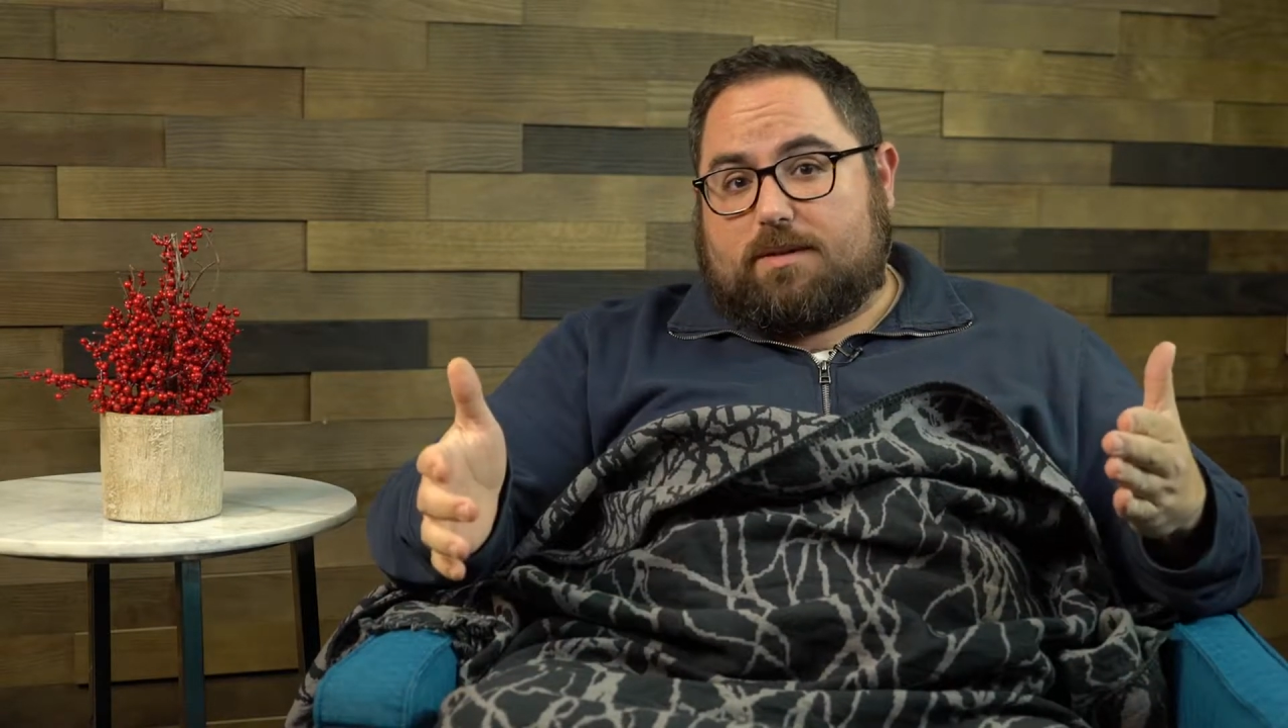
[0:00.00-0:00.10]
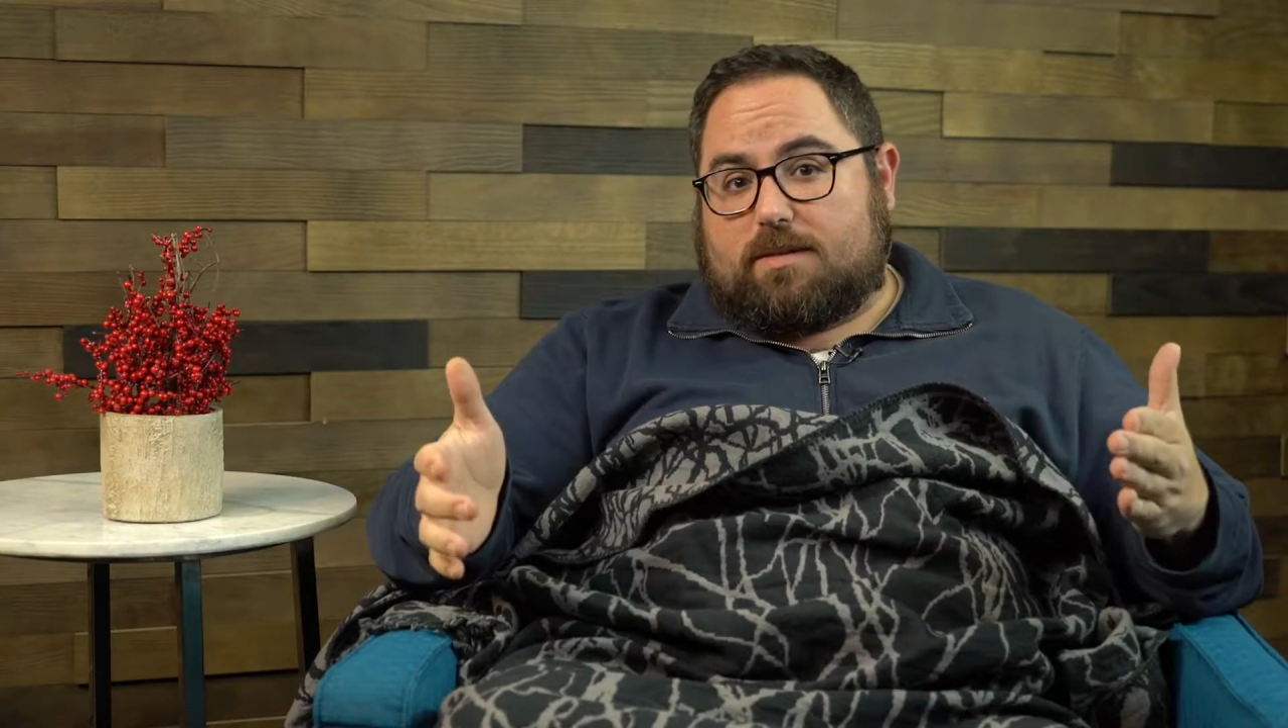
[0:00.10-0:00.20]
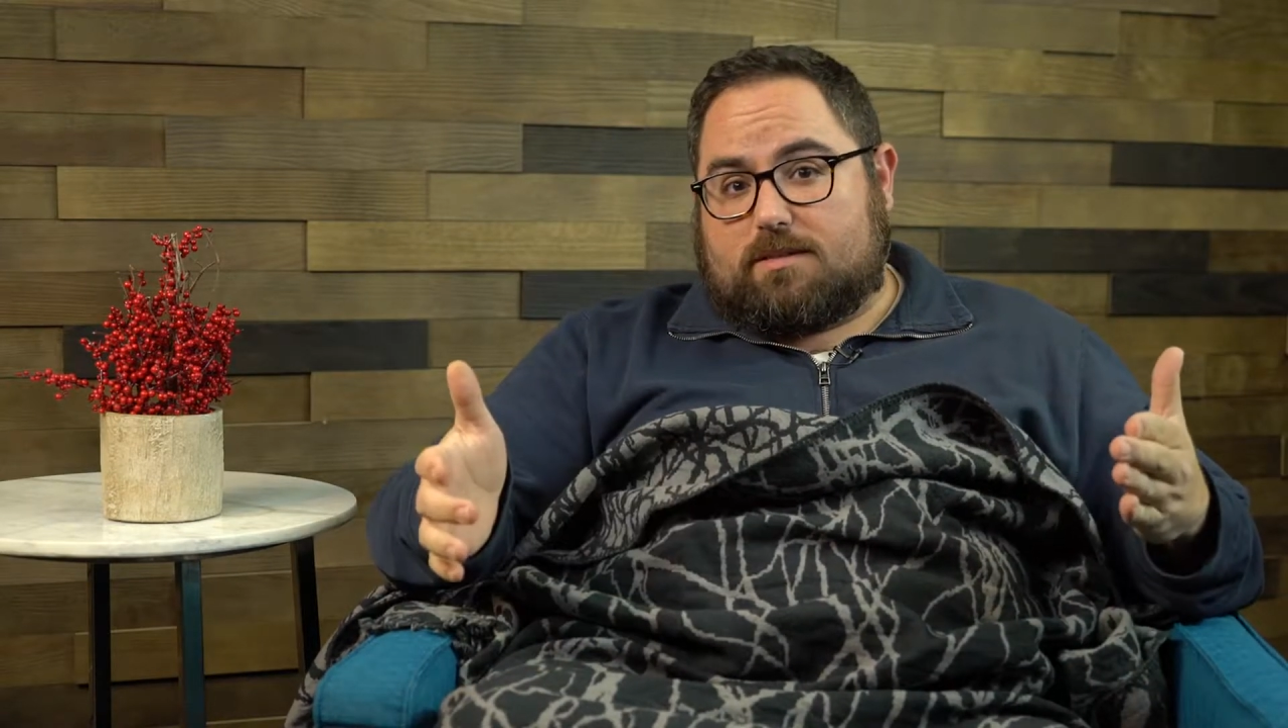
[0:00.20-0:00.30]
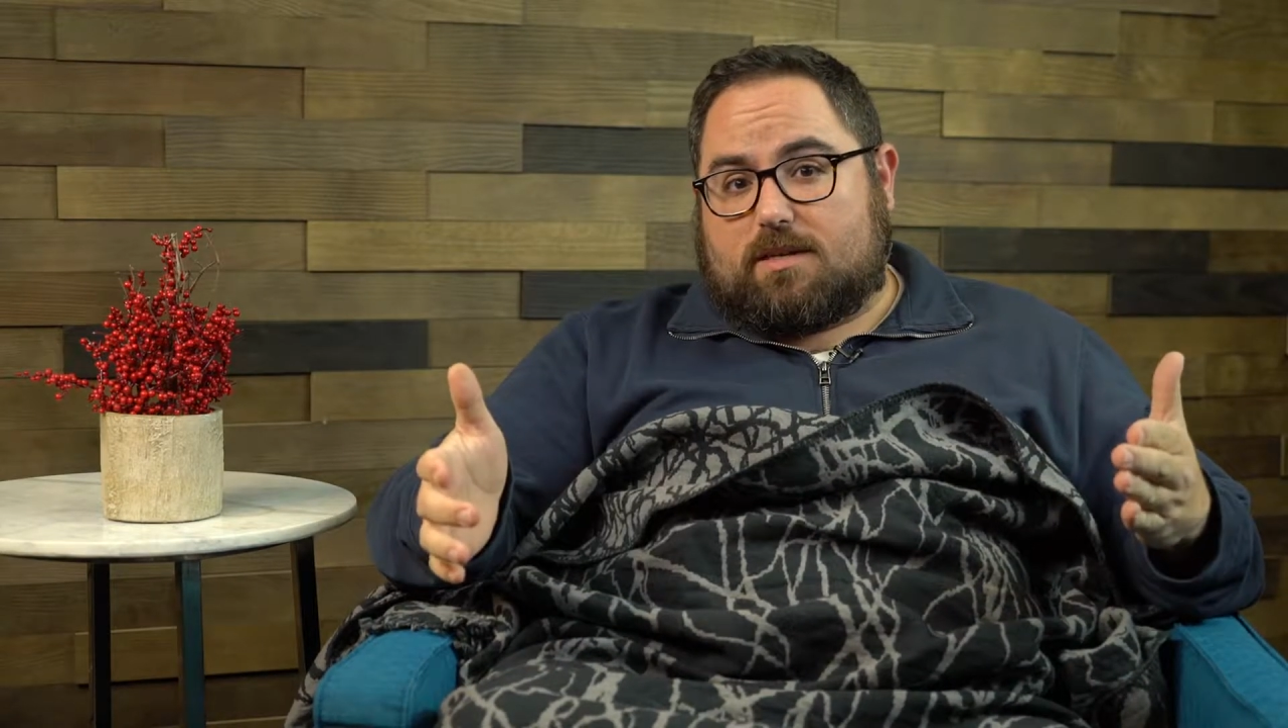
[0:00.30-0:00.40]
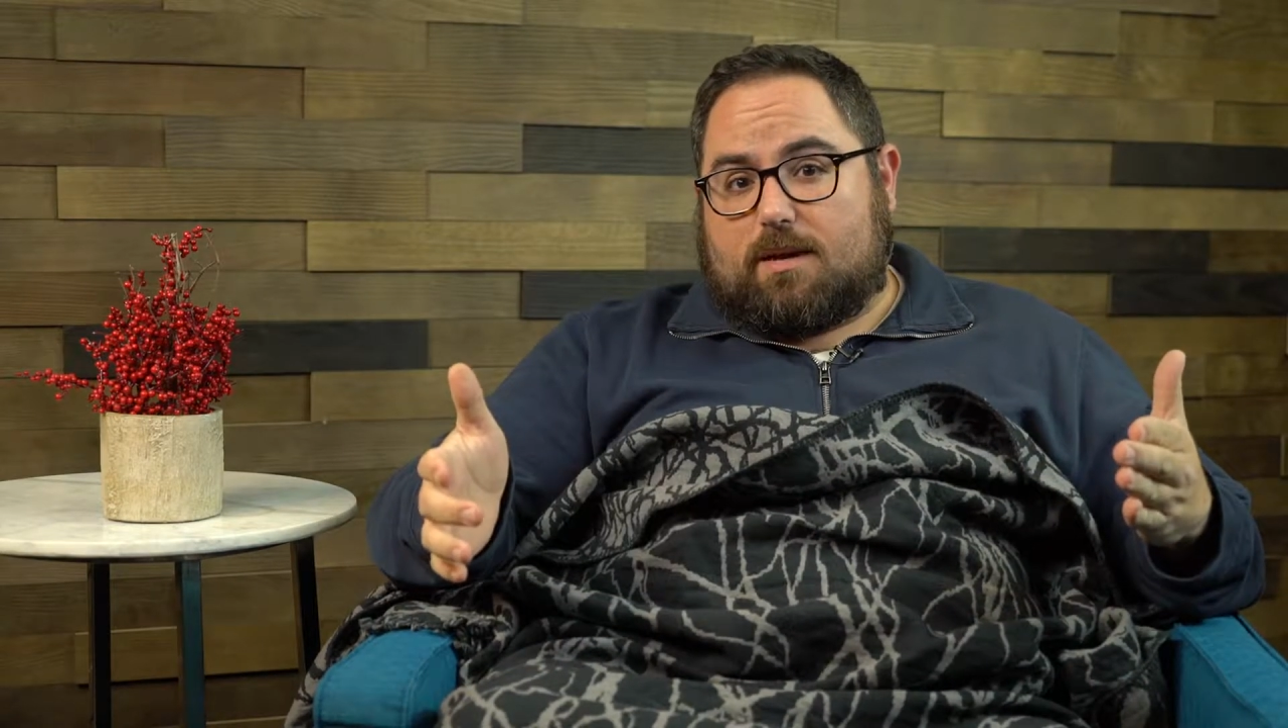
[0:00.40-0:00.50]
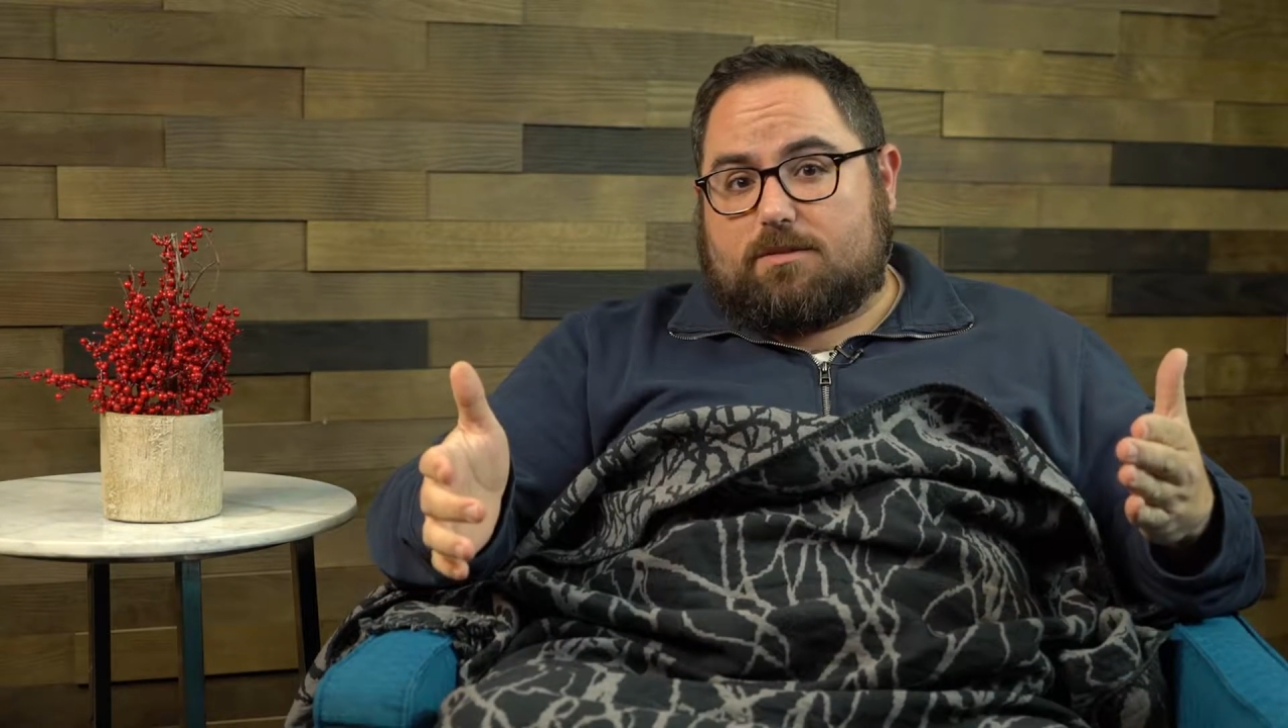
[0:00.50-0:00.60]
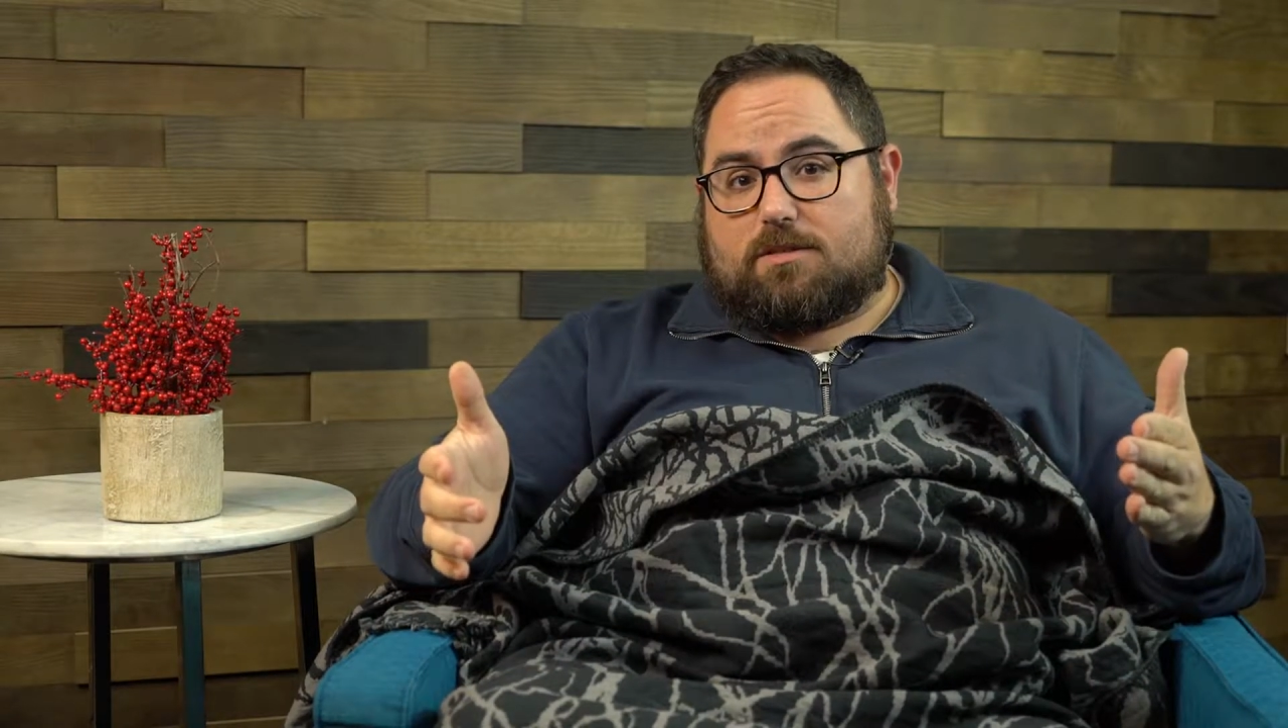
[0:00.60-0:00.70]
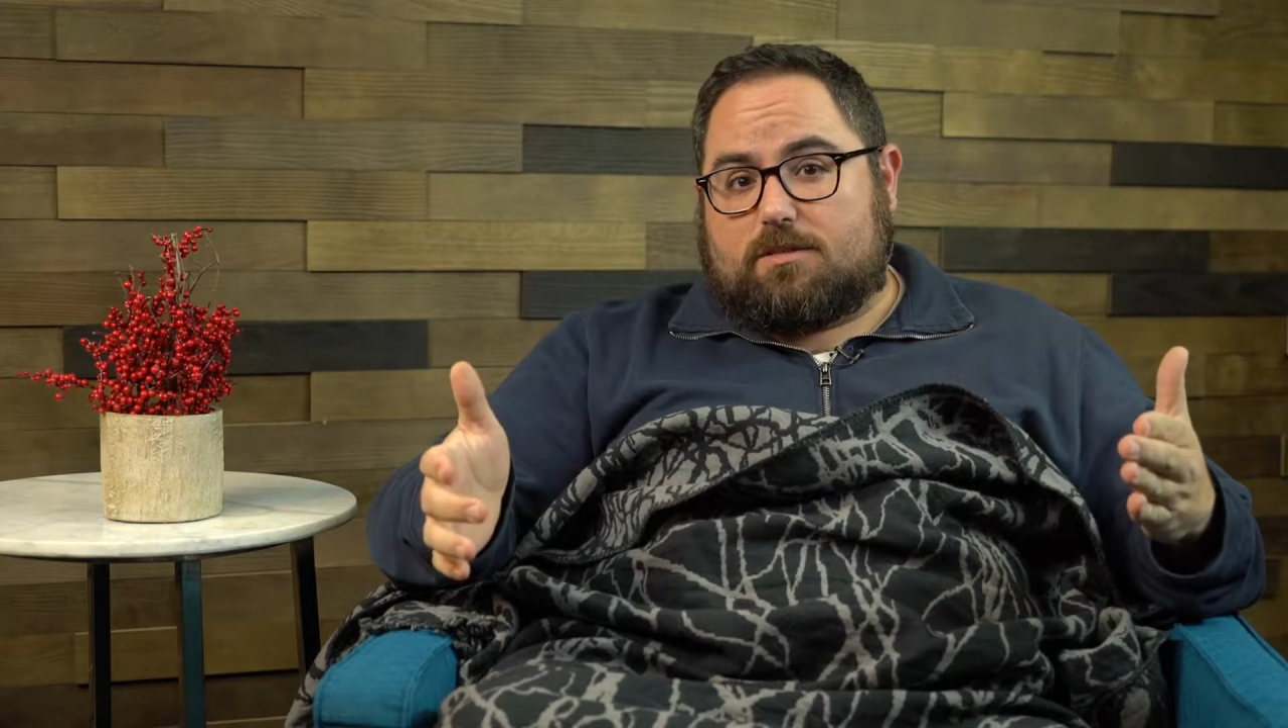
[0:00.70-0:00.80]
doesn't come as a